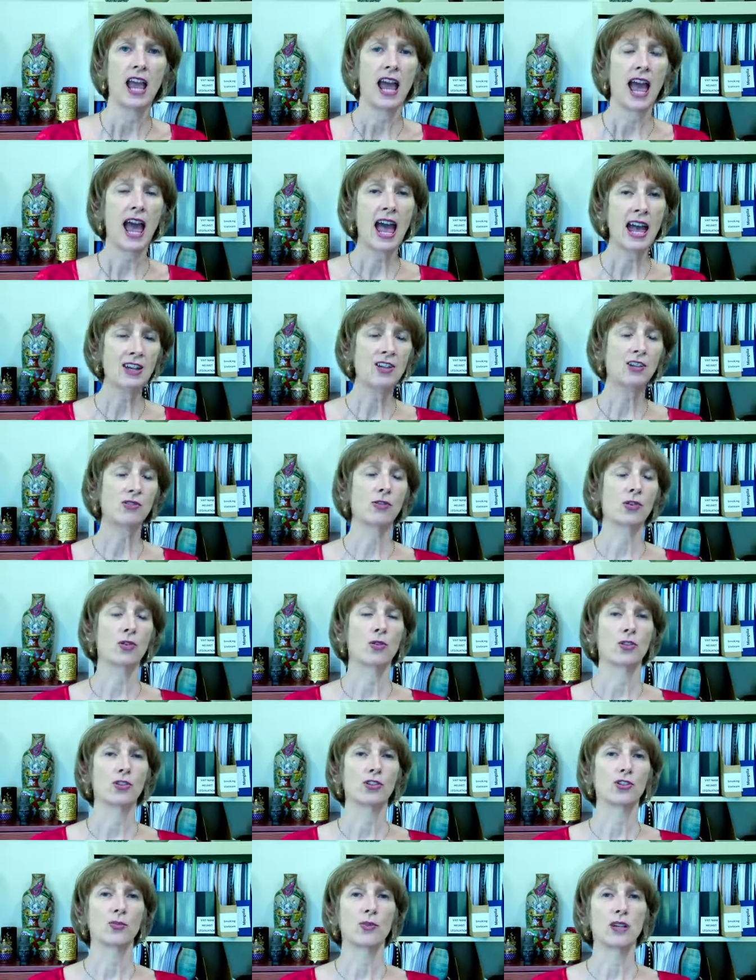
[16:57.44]
And of
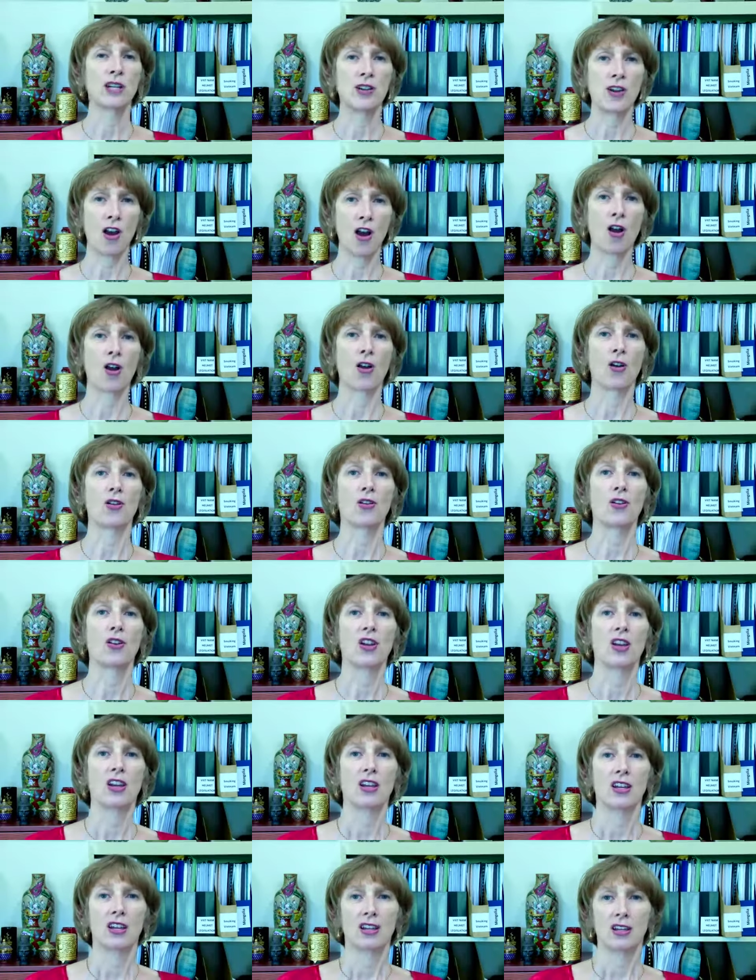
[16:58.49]
course, we know
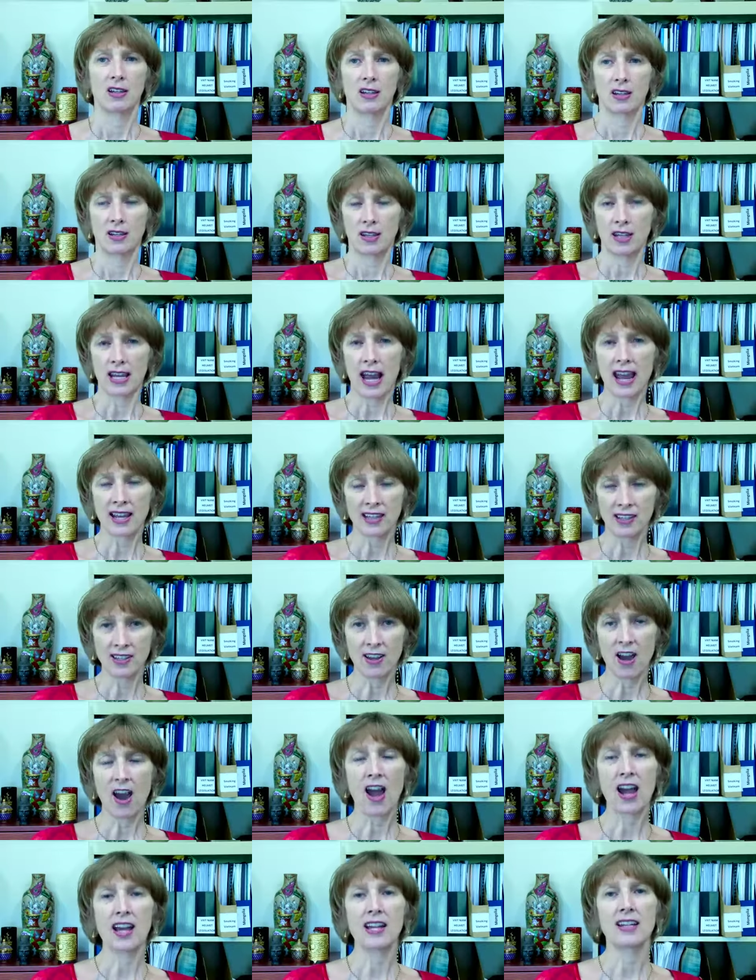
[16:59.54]
that
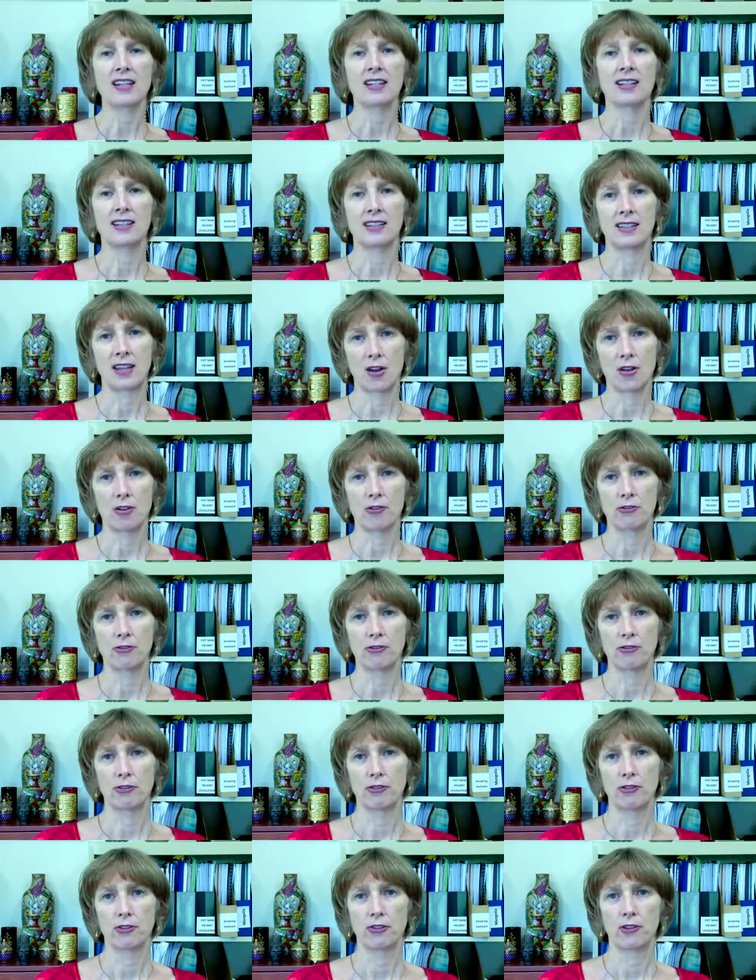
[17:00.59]
anxiety itself
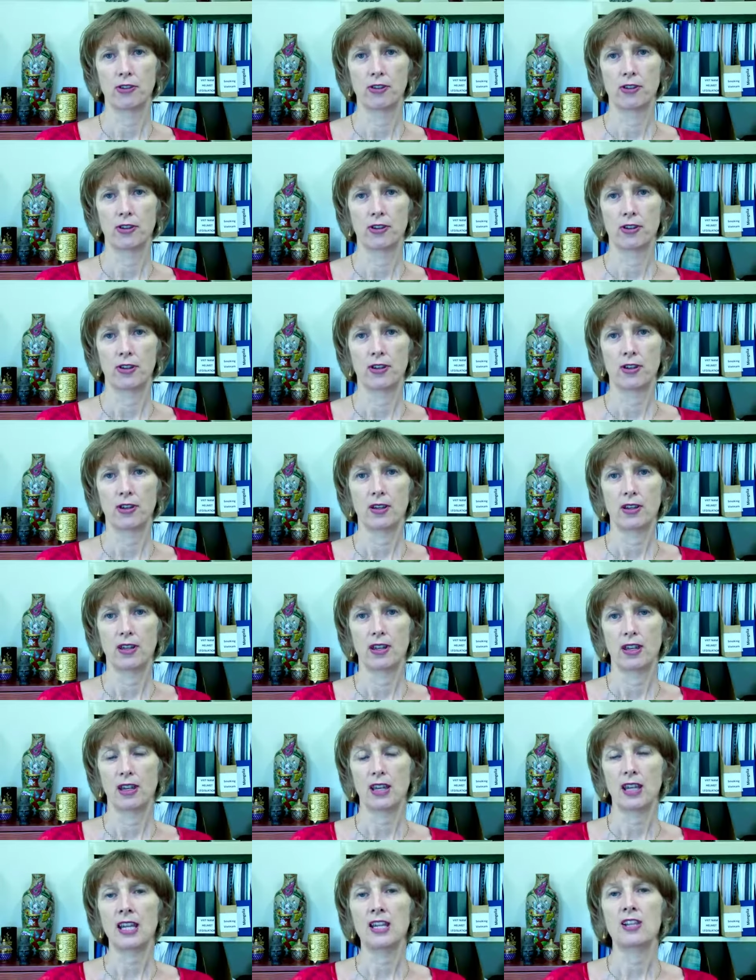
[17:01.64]

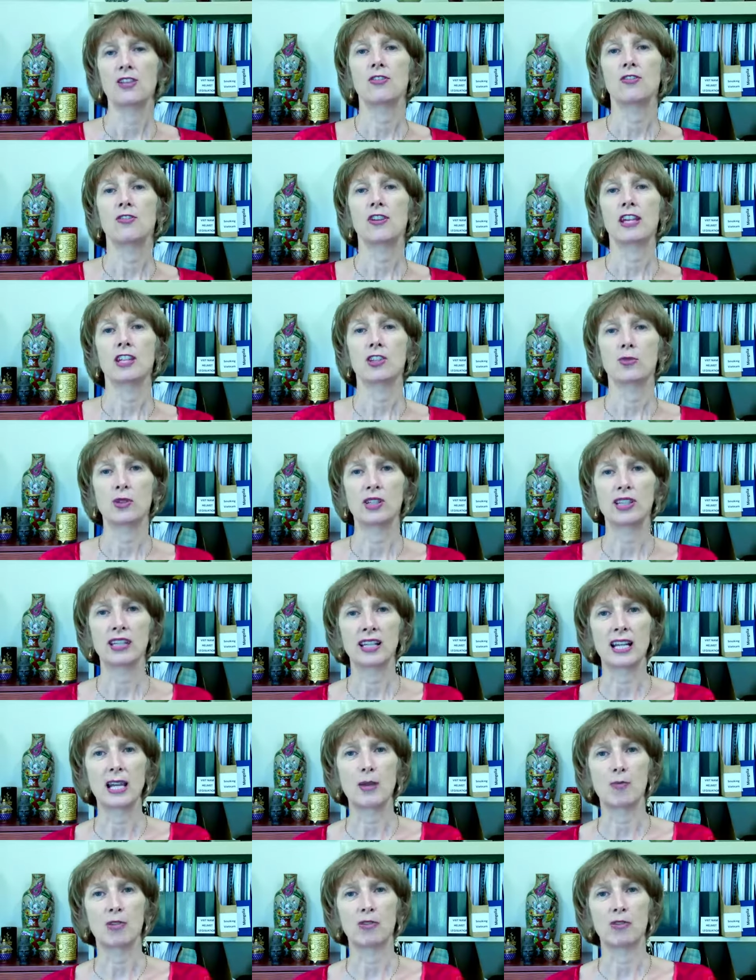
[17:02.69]
interferes with sleep